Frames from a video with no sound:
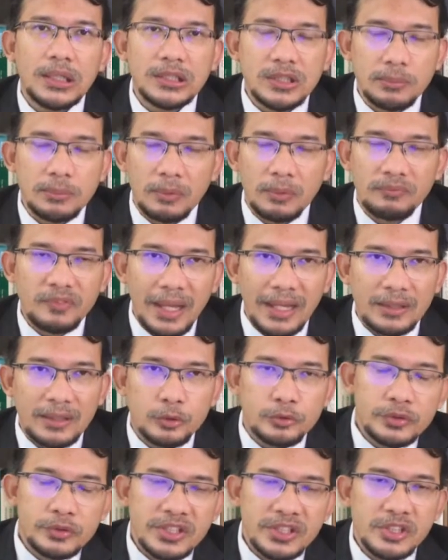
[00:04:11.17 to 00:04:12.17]
Some of the
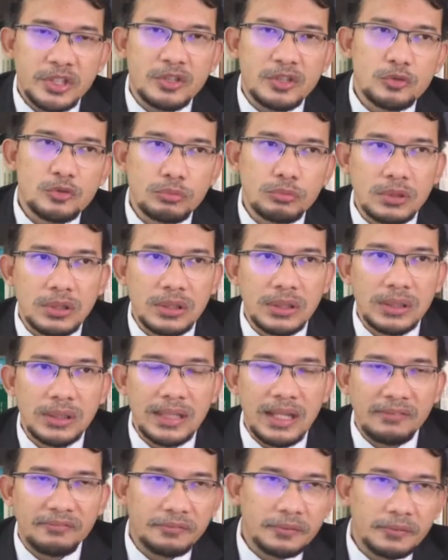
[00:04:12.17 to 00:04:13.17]
accusations were
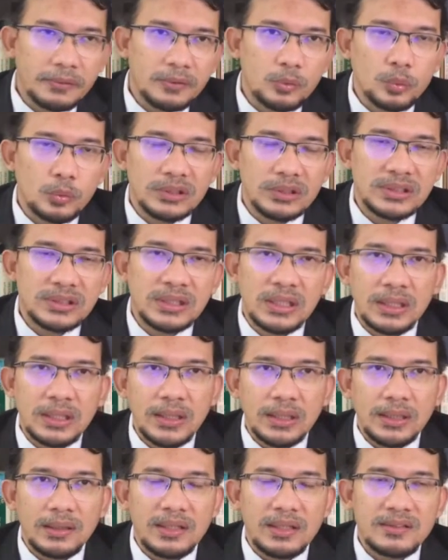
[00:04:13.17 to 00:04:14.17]
leveled towards
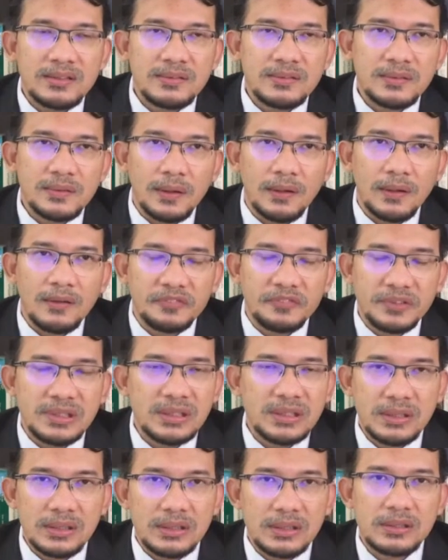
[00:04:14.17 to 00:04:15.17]
these
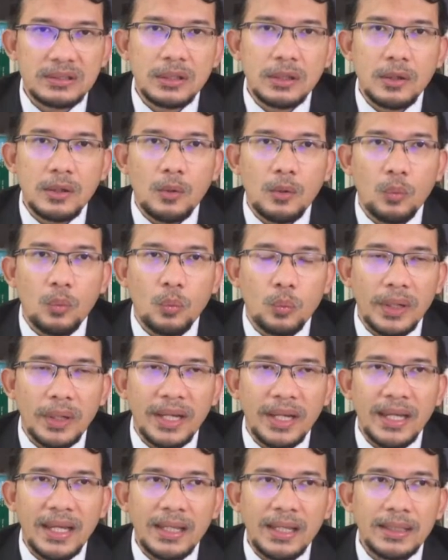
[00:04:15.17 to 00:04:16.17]
visitors,
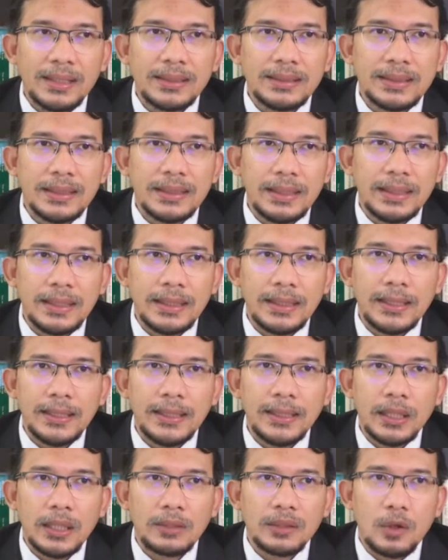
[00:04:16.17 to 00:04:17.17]
where
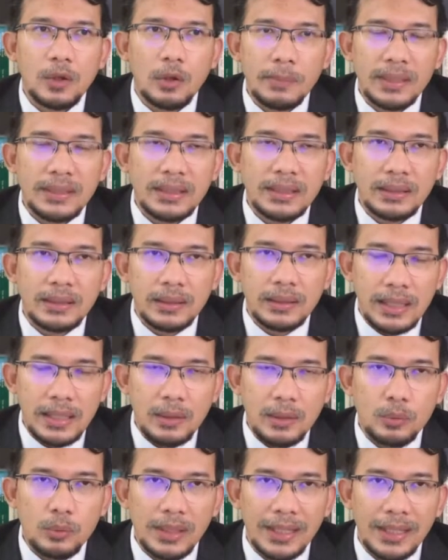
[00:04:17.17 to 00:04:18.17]
they
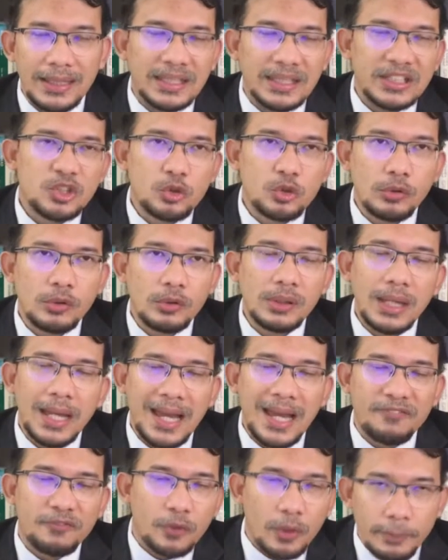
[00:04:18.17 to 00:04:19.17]
were alleged to
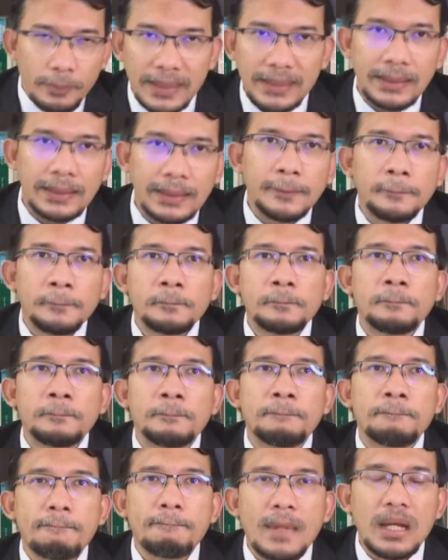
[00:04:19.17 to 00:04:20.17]
have committed
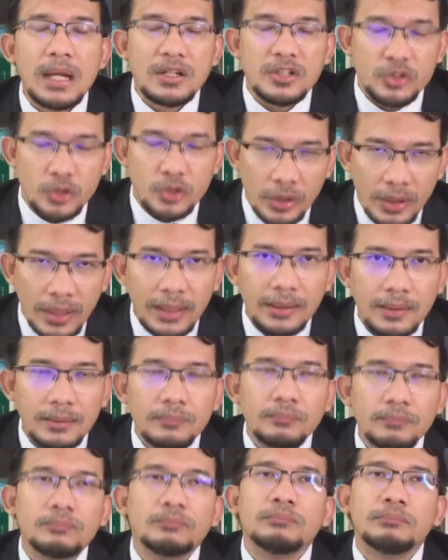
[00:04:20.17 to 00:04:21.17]
shirk
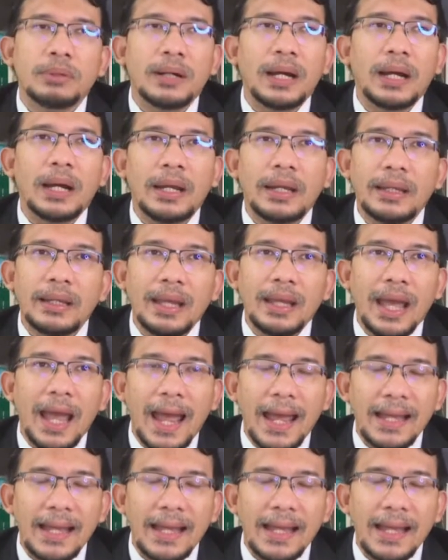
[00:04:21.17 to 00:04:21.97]
by